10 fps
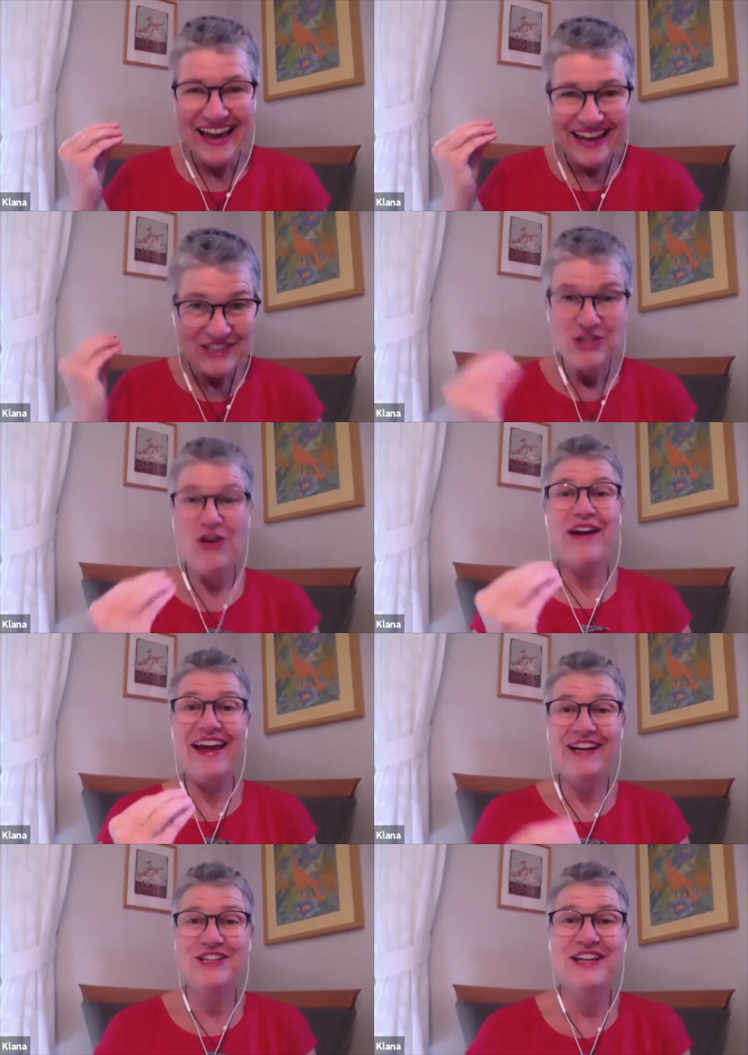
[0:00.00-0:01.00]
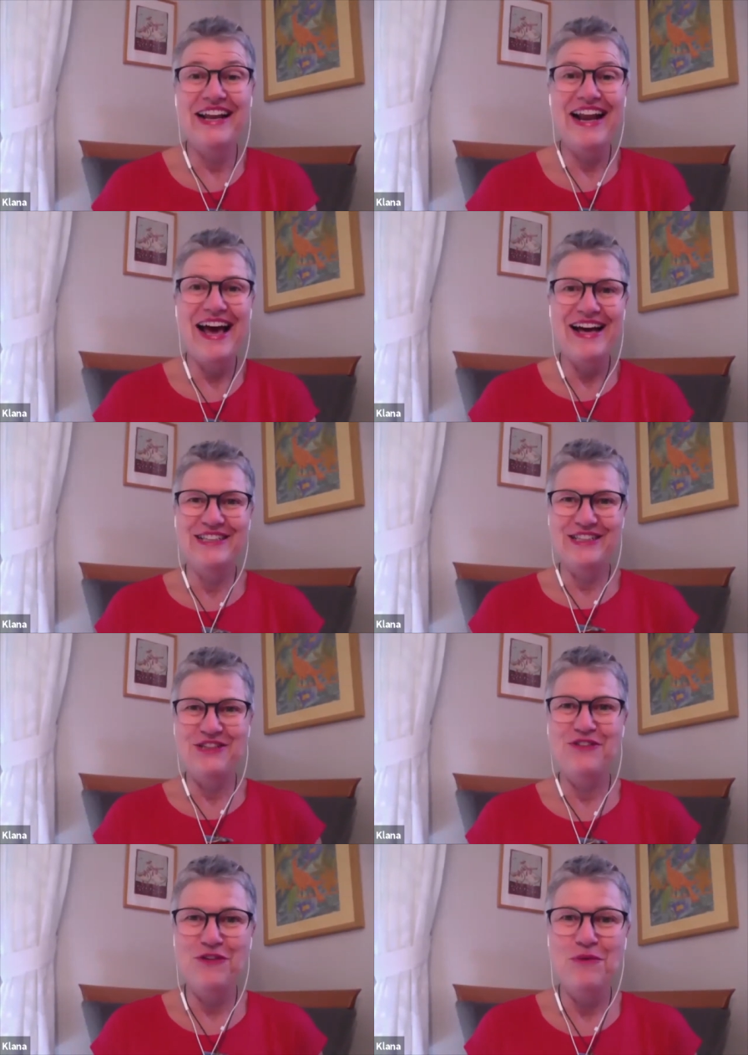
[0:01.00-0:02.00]
took action and asked you
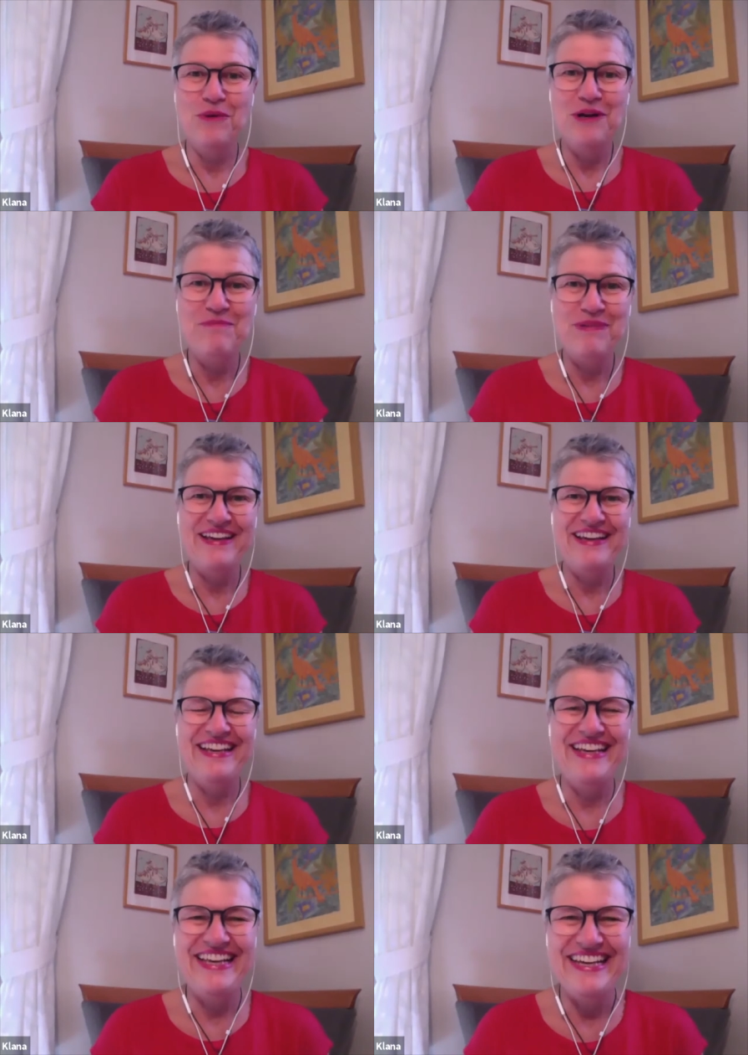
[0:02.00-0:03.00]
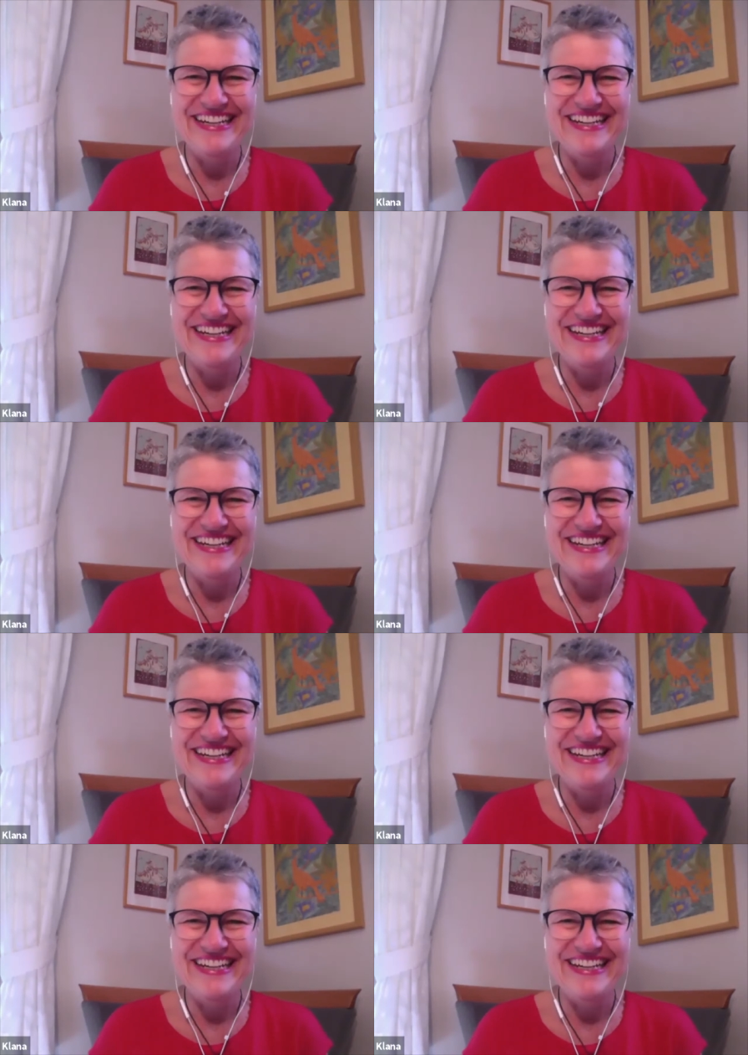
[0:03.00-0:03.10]
if you want to be here.